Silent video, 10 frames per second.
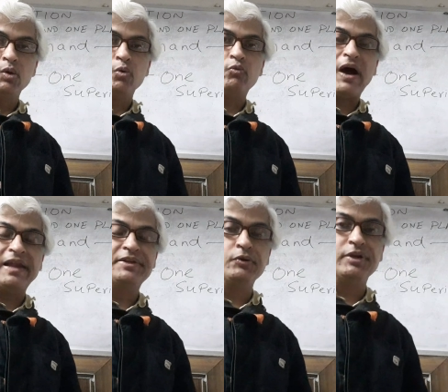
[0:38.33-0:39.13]

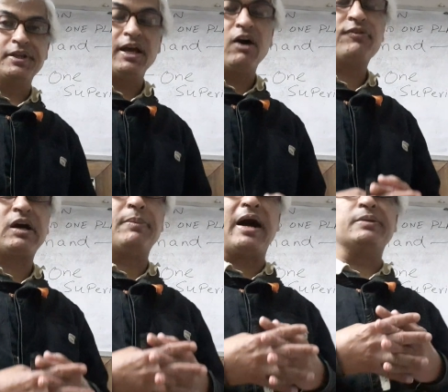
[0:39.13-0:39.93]
While unity of
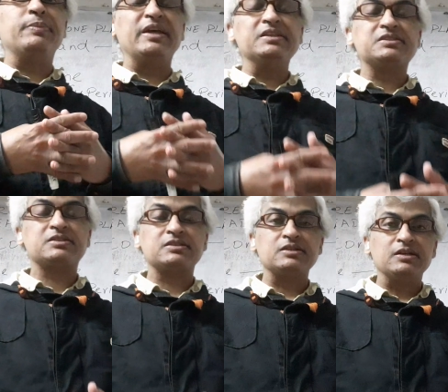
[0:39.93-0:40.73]
command
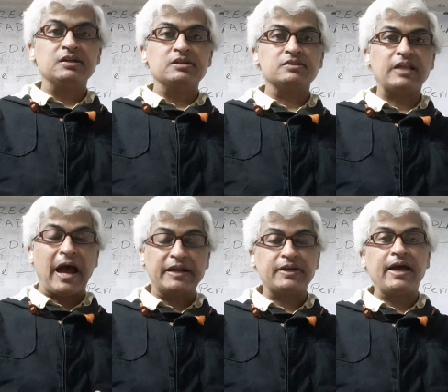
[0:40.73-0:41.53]
means
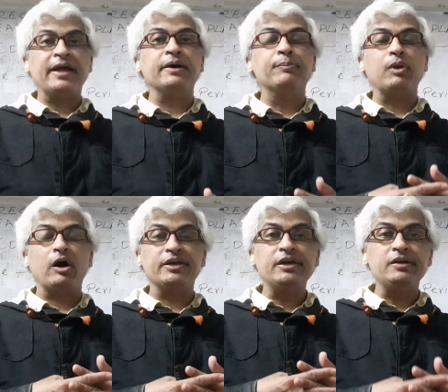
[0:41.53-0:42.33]
that an
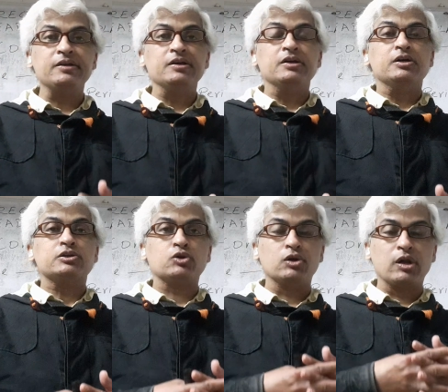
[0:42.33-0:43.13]
employee
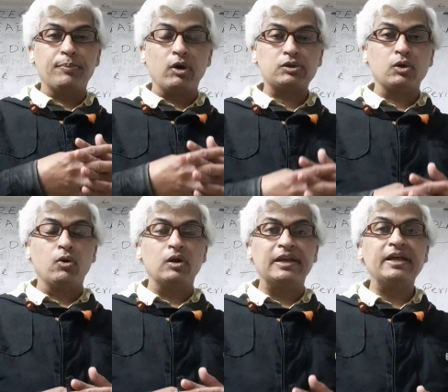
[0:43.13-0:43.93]
should report
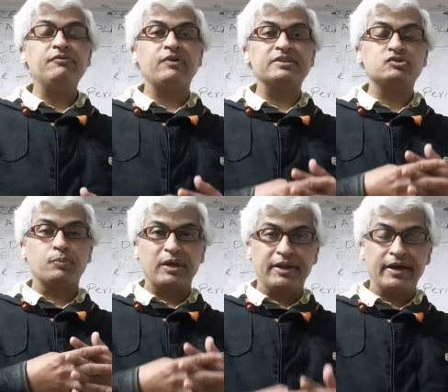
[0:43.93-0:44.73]
to only one
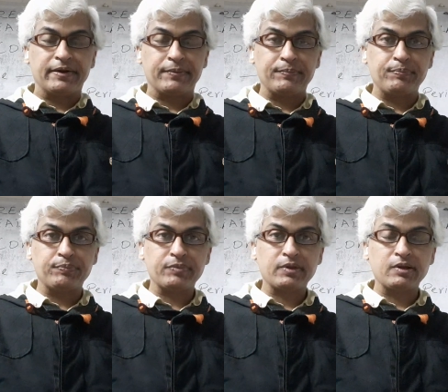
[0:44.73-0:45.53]
superior.
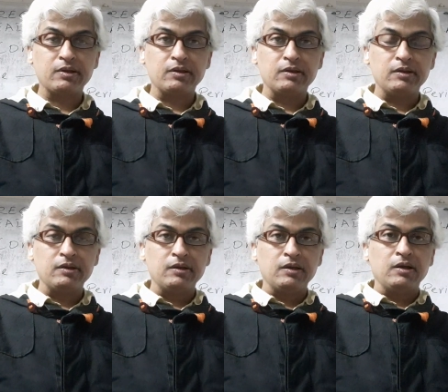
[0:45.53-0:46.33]

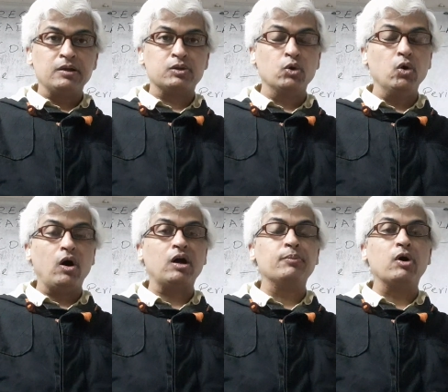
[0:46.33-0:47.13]
Two
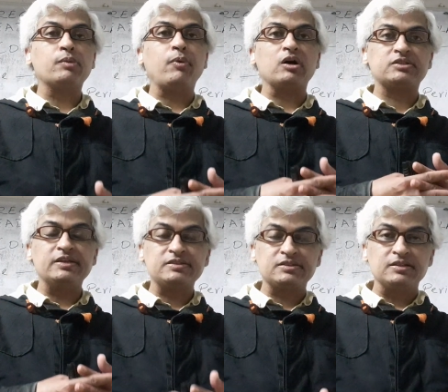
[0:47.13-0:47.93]
or more
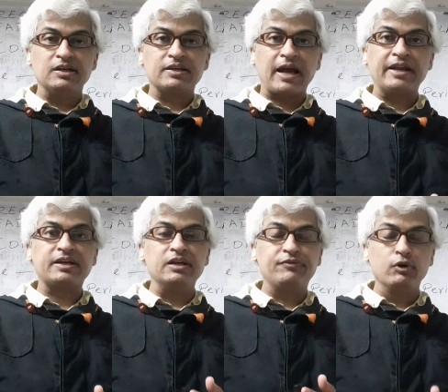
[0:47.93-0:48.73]
bosses can
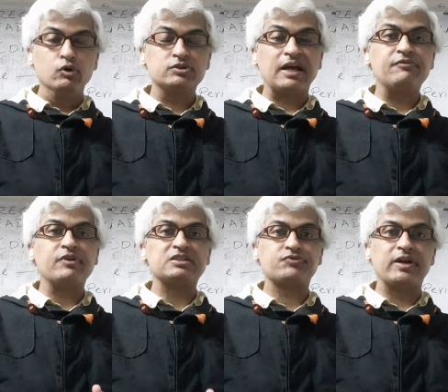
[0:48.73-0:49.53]
confuse and
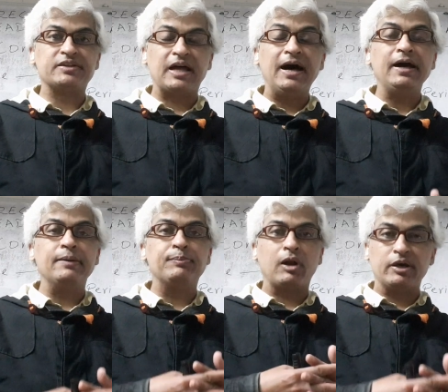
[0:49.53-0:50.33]
frustrate the
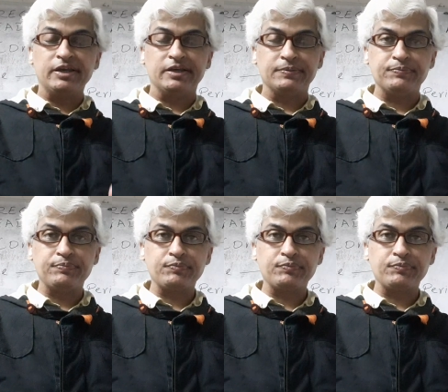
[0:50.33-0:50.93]
employee.